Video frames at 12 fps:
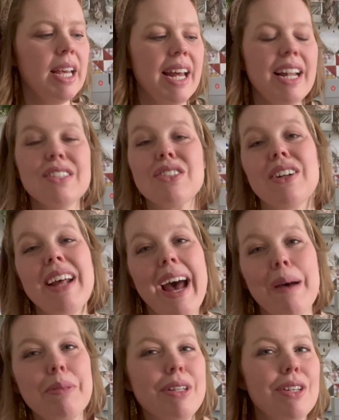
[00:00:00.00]
And it's called
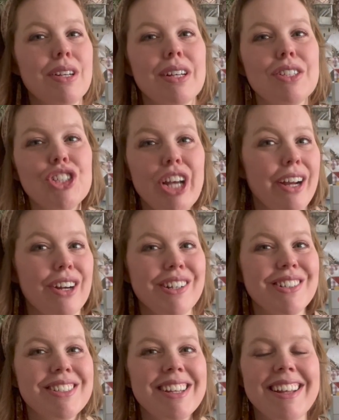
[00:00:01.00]
Happy
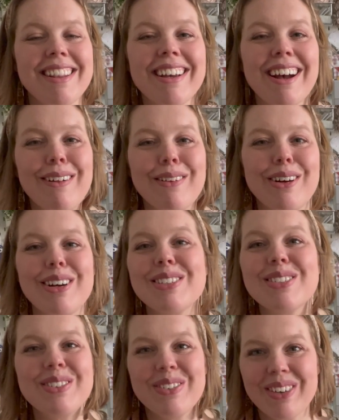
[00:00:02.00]
Checkers in the color
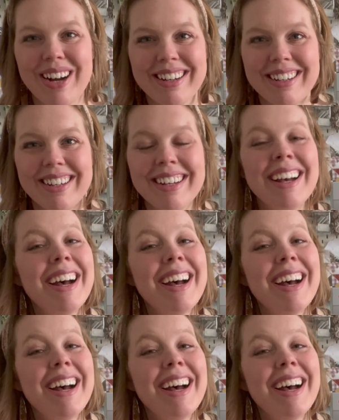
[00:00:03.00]
Strata.